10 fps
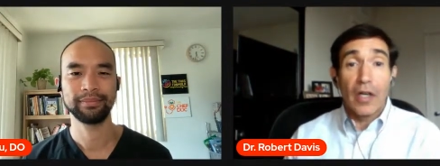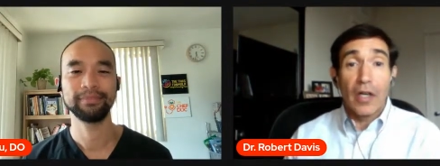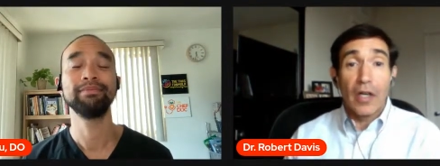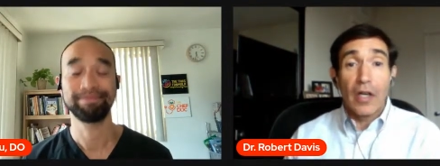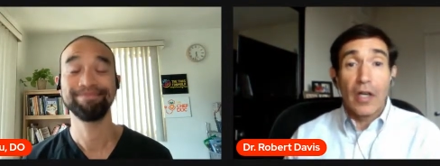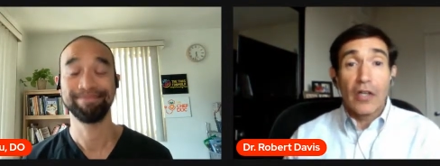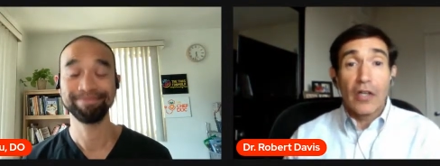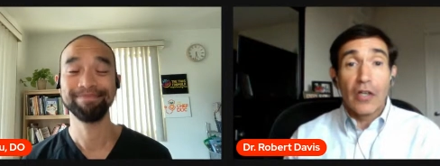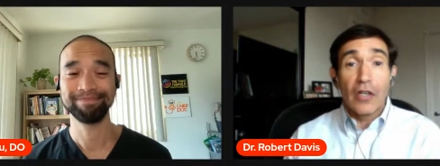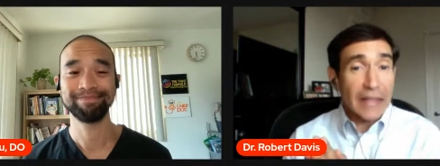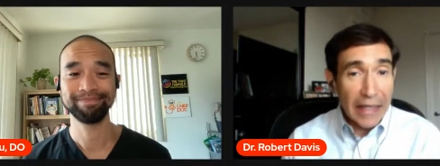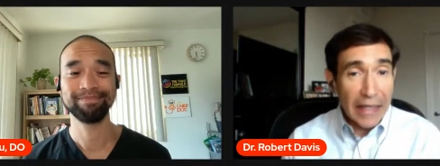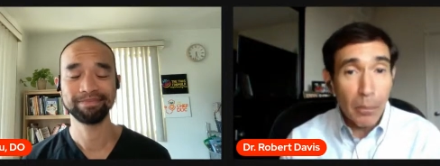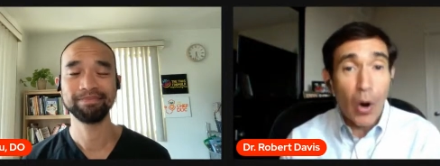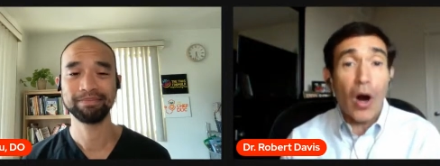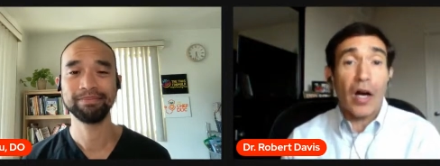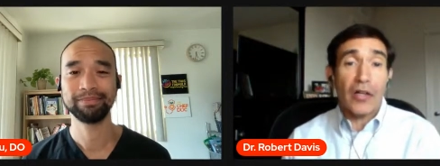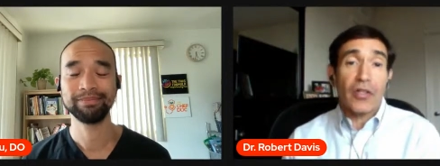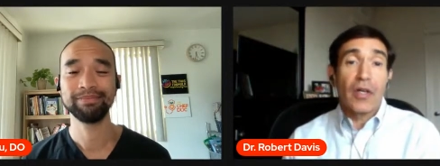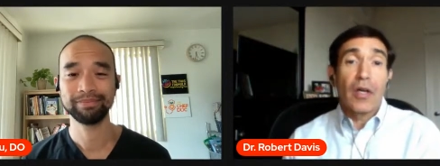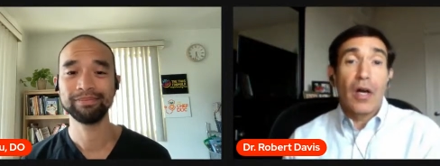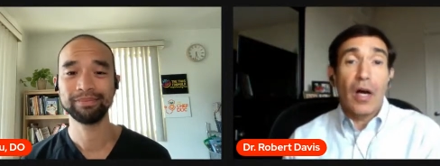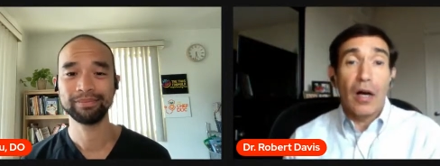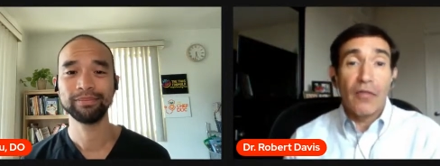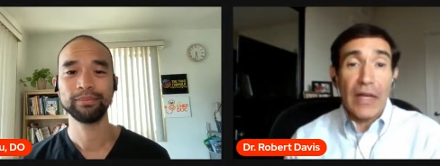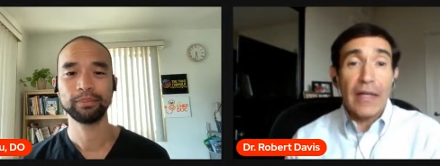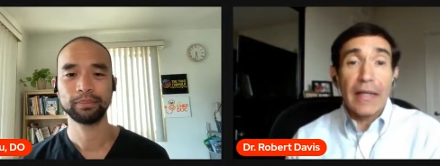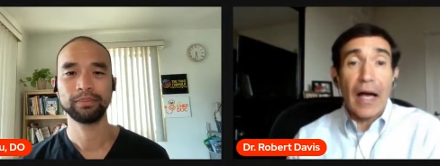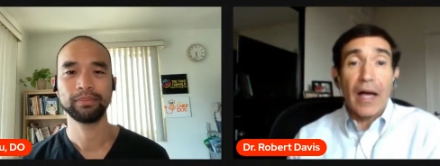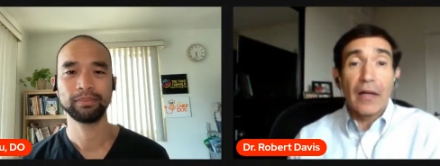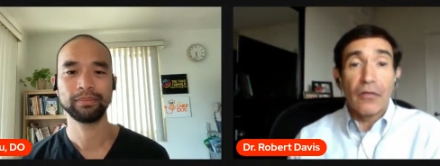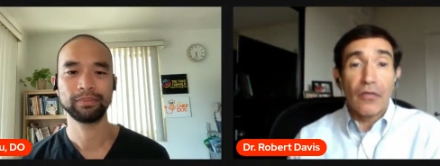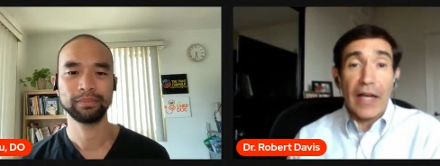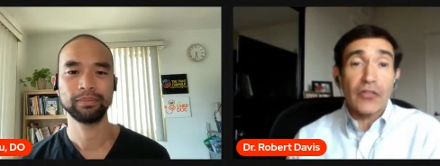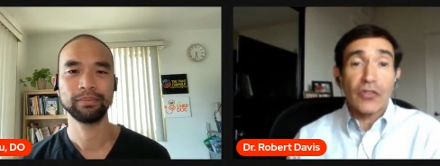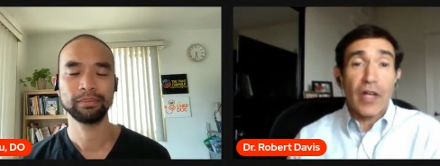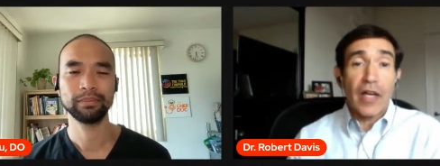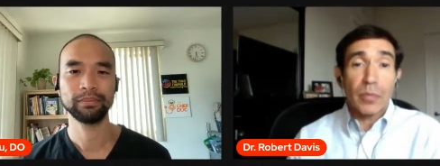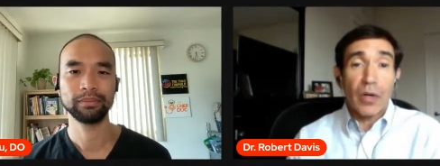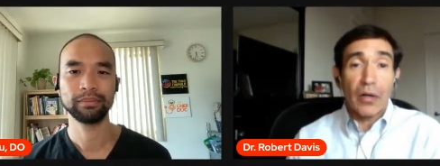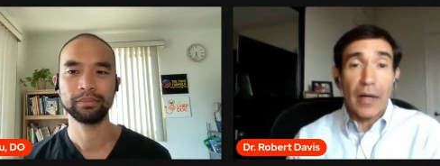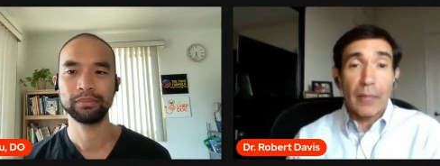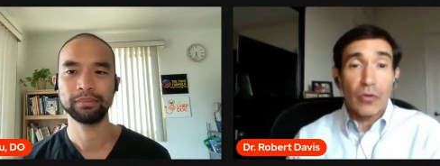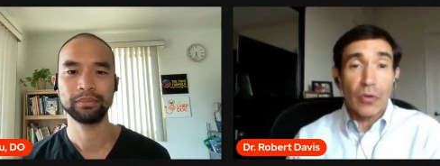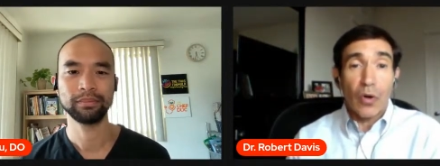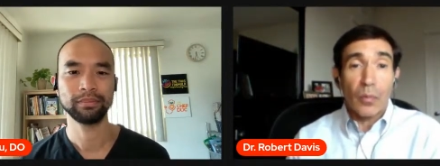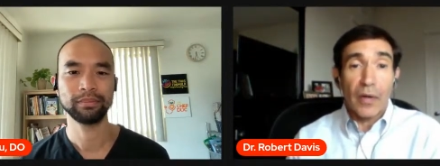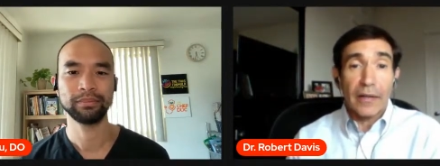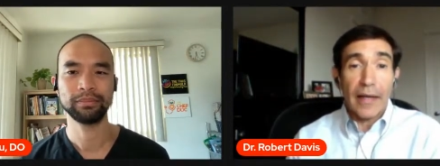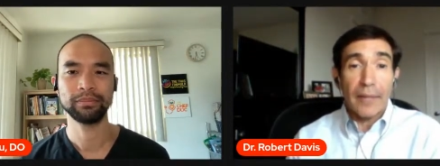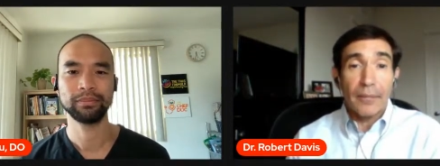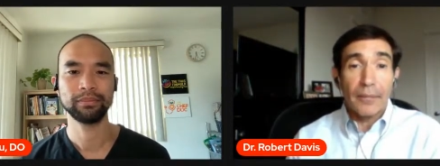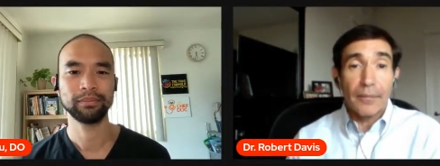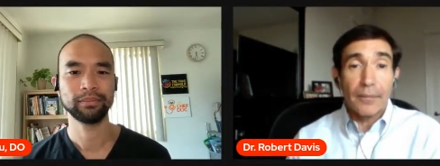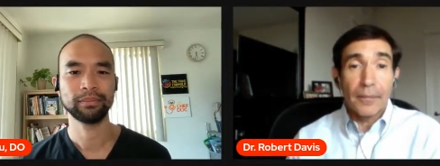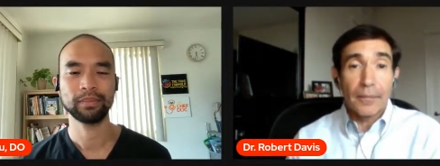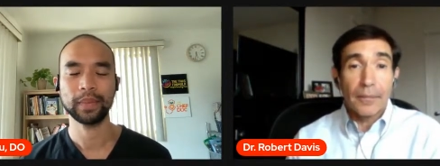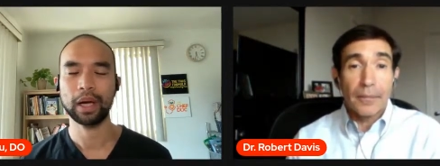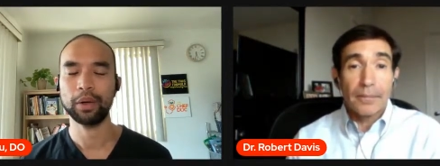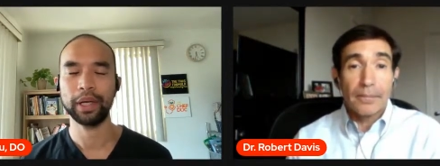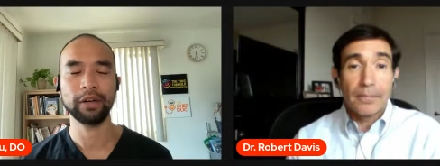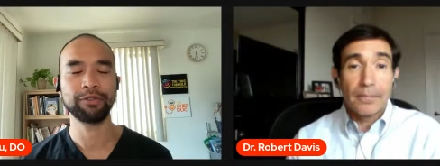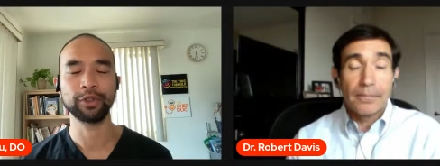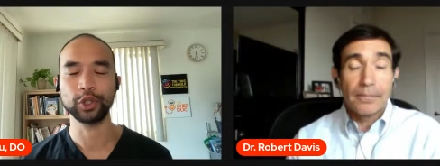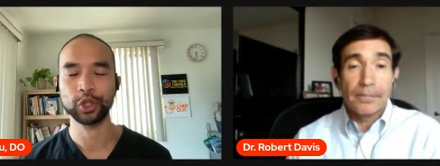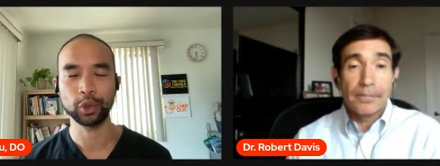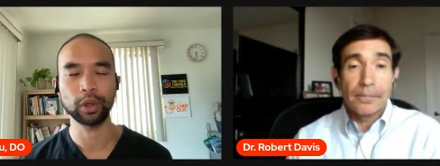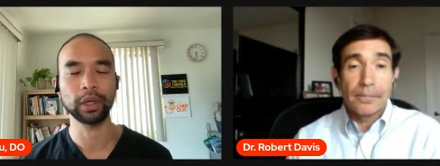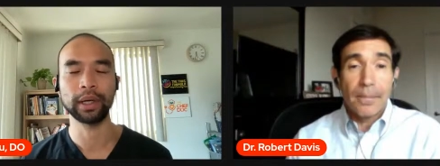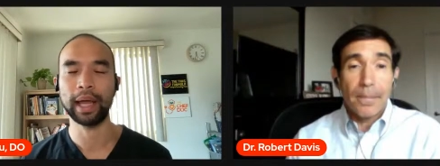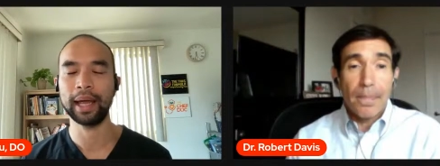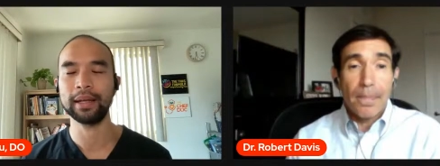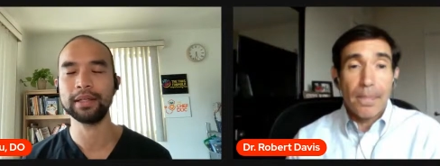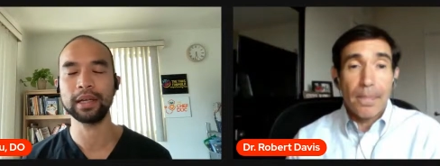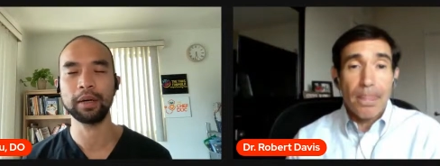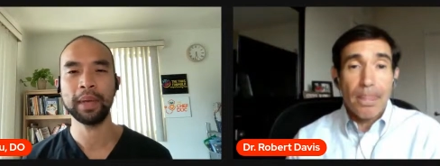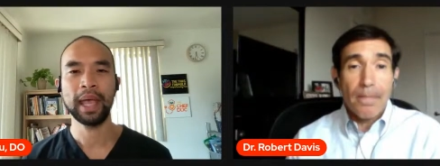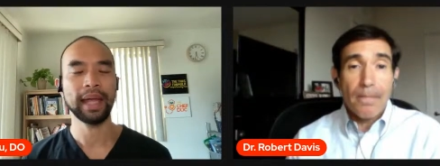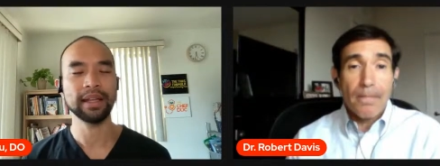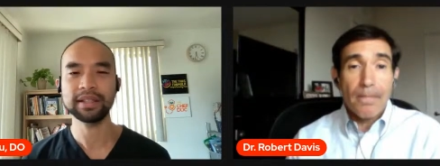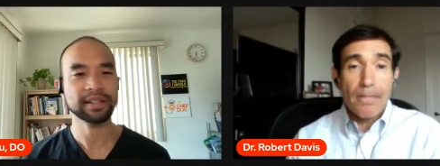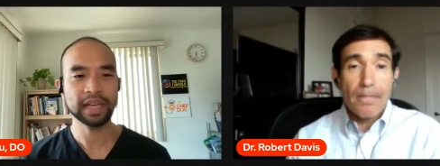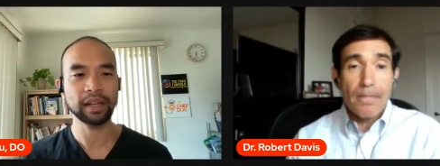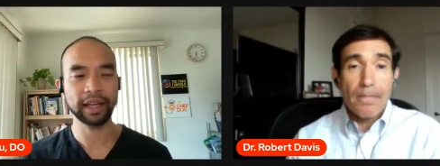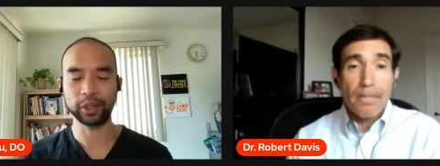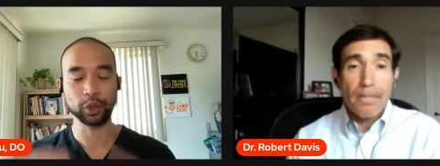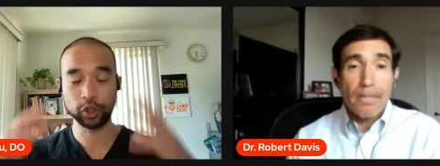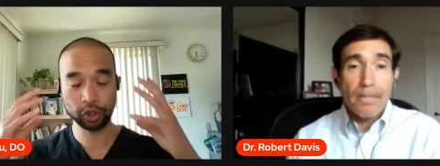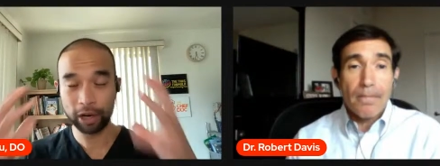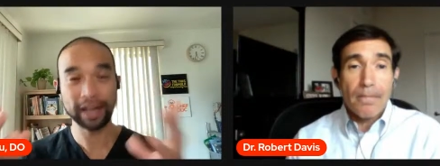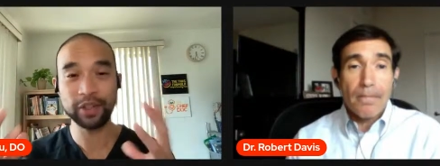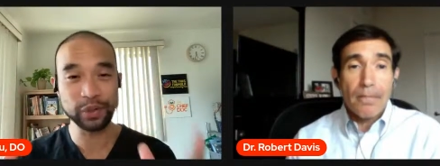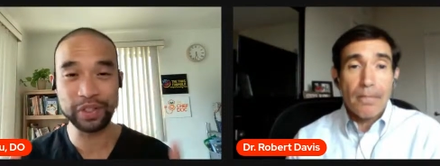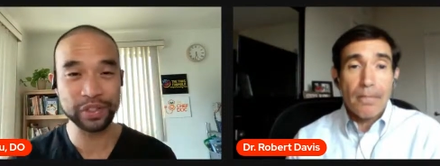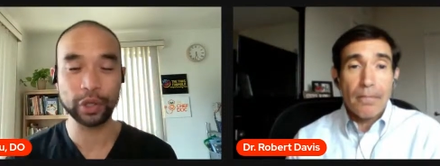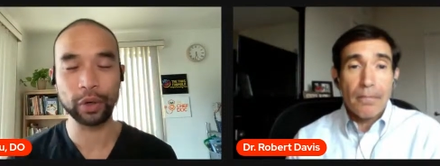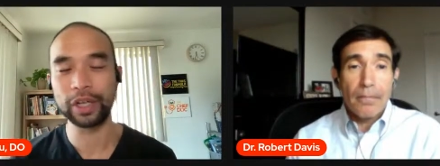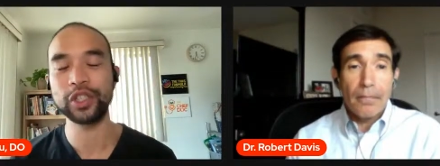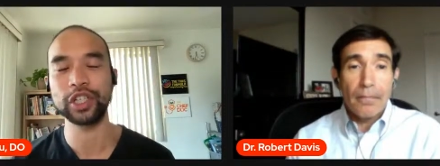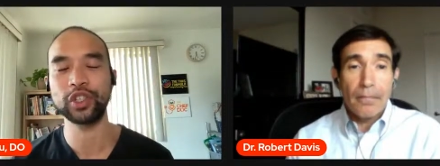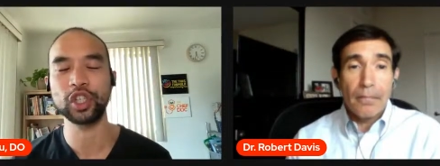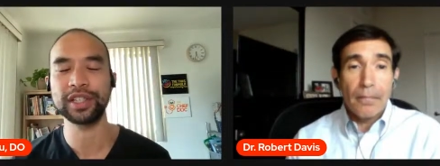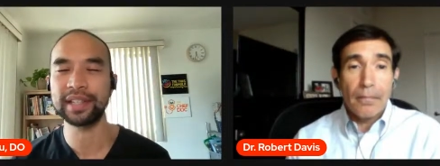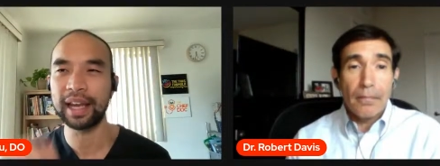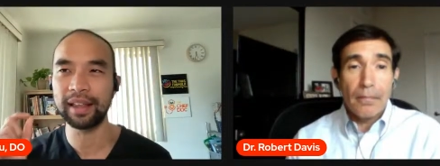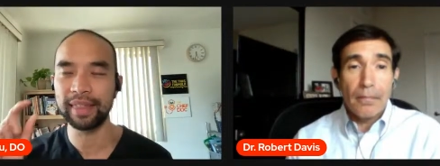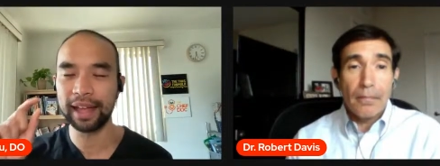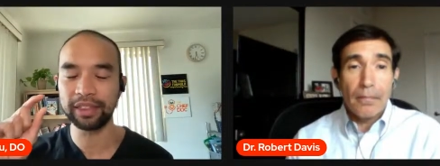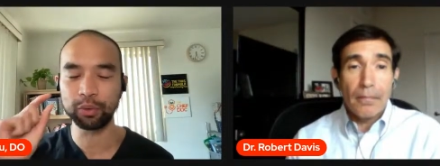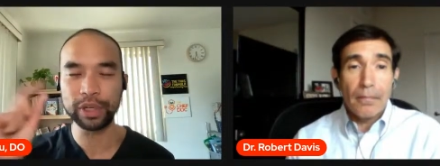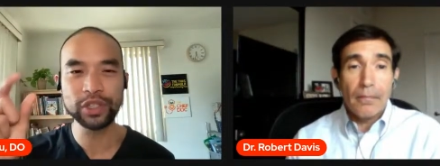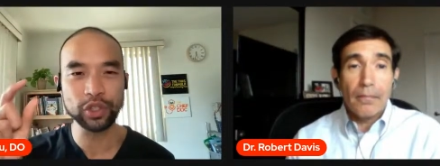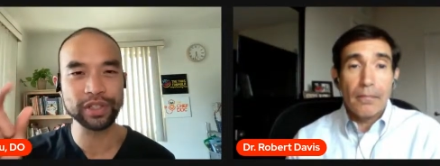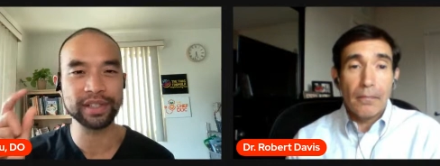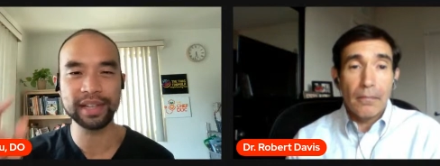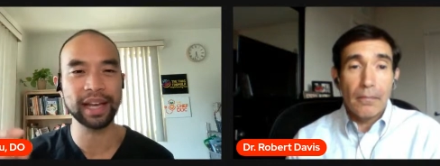Speaker 1: So that's a key part of any kind of exercise program to incorporate that.
Speaker 2: Oh yeah, for sure. And uh, it doesn't sound like you're trying to discourage. It's just saying that the research is